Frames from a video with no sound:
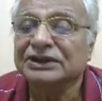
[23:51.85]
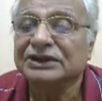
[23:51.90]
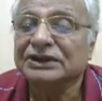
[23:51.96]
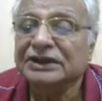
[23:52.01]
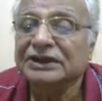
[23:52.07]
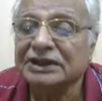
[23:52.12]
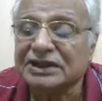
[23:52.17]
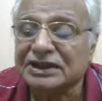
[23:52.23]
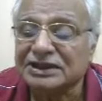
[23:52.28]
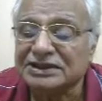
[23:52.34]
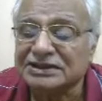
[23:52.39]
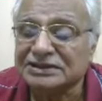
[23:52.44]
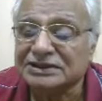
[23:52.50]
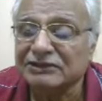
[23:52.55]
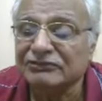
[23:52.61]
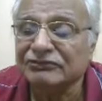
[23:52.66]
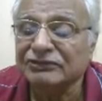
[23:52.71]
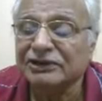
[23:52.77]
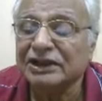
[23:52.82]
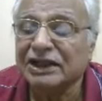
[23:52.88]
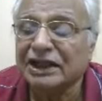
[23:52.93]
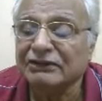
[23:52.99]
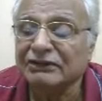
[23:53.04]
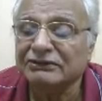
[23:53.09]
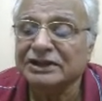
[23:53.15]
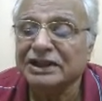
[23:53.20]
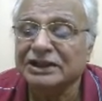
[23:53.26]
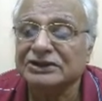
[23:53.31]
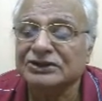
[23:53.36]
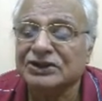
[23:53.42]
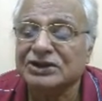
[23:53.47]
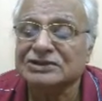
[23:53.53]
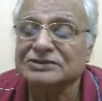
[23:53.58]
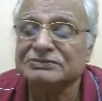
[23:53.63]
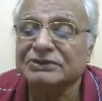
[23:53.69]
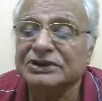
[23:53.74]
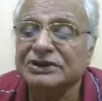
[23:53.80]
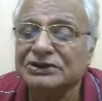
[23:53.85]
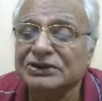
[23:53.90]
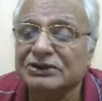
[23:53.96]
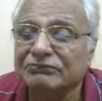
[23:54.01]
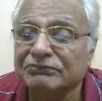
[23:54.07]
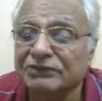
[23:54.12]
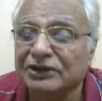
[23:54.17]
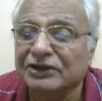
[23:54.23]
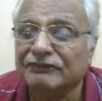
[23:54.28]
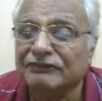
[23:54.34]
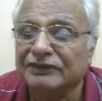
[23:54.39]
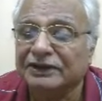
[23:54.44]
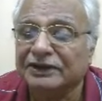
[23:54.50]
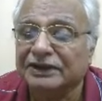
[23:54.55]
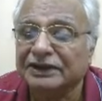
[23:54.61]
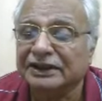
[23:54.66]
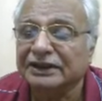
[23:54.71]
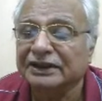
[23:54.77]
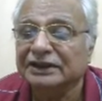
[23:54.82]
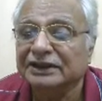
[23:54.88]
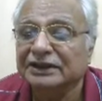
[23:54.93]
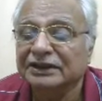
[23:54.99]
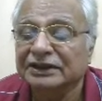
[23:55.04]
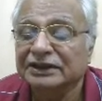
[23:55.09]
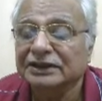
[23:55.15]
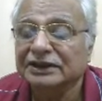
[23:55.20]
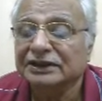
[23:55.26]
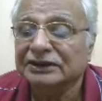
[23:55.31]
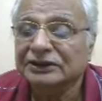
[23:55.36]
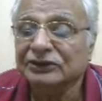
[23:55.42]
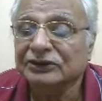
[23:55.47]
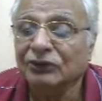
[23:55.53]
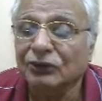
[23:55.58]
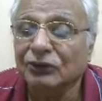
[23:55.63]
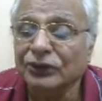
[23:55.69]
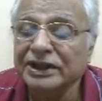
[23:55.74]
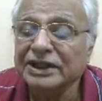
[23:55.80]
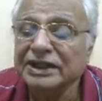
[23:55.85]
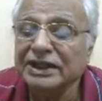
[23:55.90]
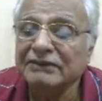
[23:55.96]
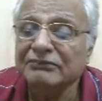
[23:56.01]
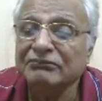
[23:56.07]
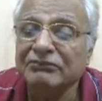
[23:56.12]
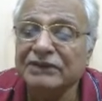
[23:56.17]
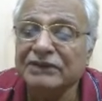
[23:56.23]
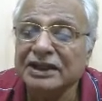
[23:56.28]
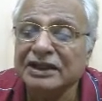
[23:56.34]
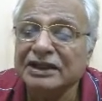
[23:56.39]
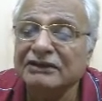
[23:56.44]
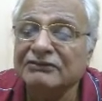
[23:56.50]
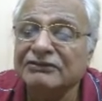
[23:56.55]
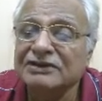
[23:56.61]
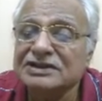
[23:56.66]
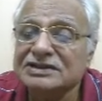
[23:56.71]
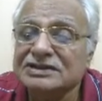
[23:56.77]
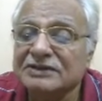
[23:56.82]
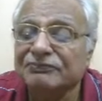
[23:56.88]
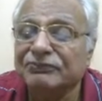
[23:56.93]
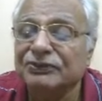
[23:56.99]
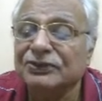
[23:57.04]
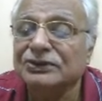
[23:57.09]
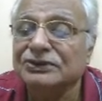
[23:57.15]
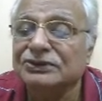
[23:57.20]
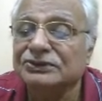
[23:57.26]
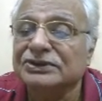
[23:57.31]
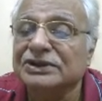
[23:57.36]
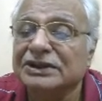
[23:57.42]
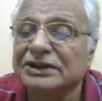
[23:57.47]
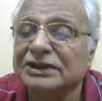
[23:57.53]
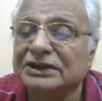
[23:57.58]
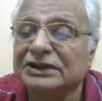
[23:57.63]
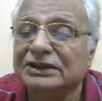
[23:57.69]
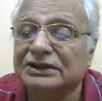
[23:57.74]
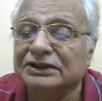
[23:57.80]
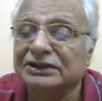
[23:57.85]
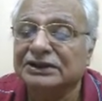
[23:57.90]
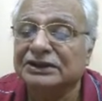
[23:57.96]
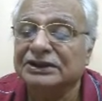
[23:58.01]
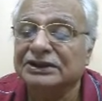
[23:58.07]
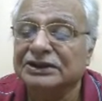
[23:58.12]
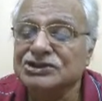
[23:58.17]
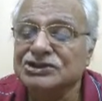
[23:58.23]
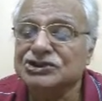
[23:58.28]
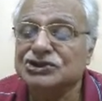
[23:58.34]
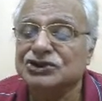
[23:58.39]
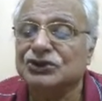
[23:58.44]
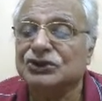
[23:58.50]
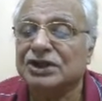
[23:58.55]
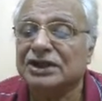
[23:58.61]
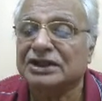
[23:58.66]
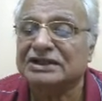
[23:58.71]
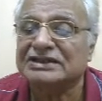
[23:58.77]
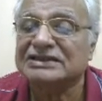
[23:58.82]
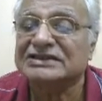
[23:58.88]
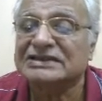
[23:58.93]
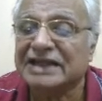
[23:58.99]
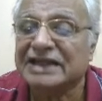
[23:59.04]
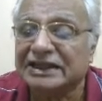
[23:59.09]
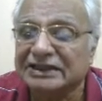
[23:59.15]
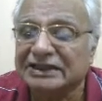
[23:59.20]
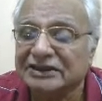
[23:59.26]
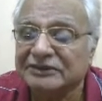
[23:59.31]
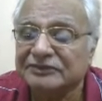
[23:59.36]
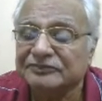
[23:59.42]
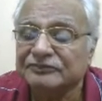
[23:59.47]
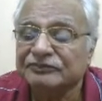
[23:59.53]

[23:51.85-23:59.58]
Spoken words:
The custom will have the endorsement of bill of entry. The OEM may give his report to the insured or consignee.